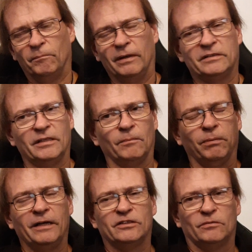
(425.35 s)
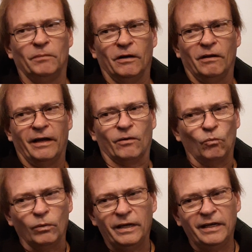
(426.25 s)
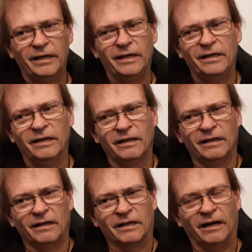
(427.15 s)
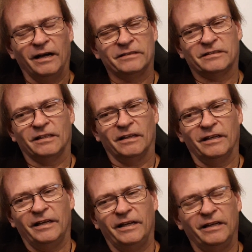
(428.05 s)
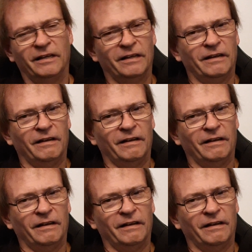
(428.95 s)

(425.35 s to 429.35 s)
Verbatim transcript: But said the place smelt like weed constantly